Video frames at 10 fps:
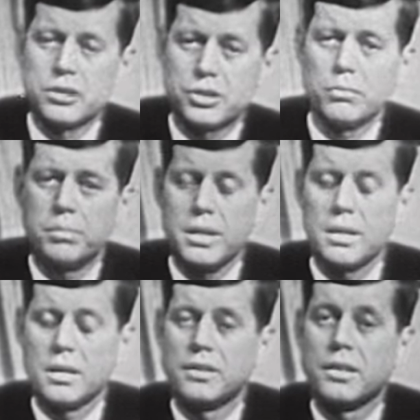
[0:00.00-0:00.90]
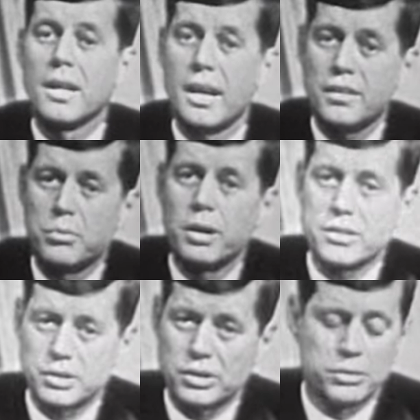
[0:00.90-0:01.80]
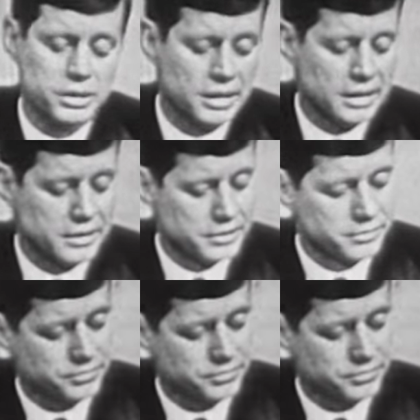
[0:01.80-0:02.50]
should be denied the right to go to college.